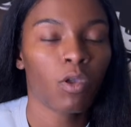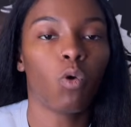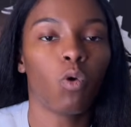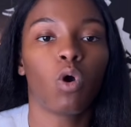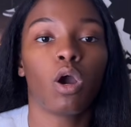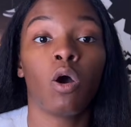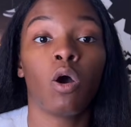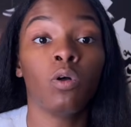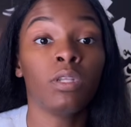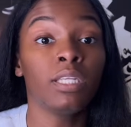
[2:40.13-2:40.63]

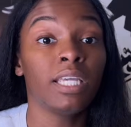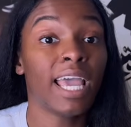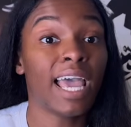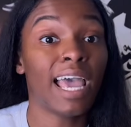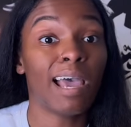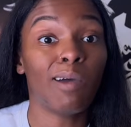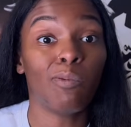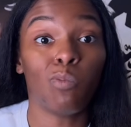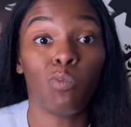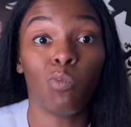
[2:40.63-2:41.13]
or only
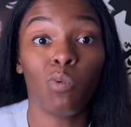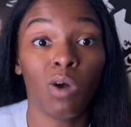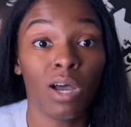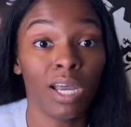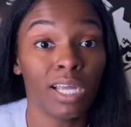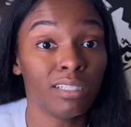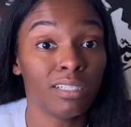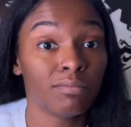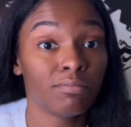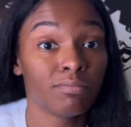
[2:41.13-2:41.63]
had
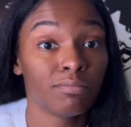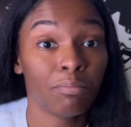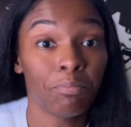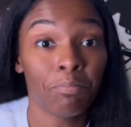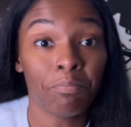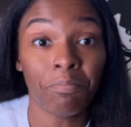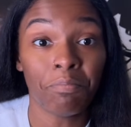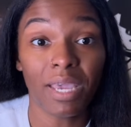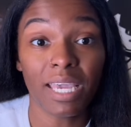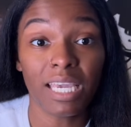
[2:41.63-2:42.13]
1,
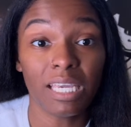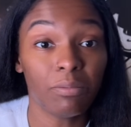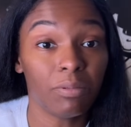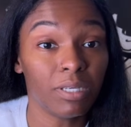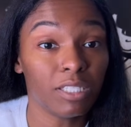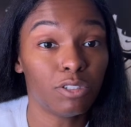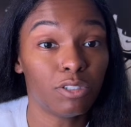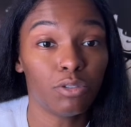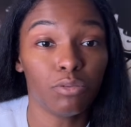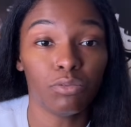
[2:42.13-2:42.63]

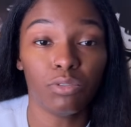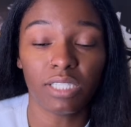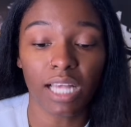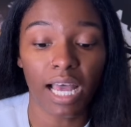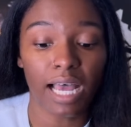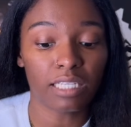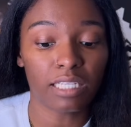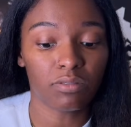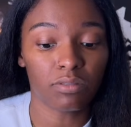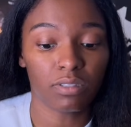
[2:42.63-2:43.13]
maybe 2
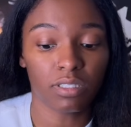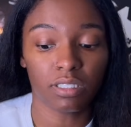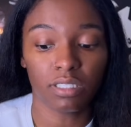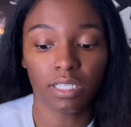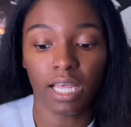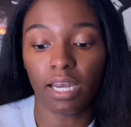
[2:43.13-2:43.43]
size runs.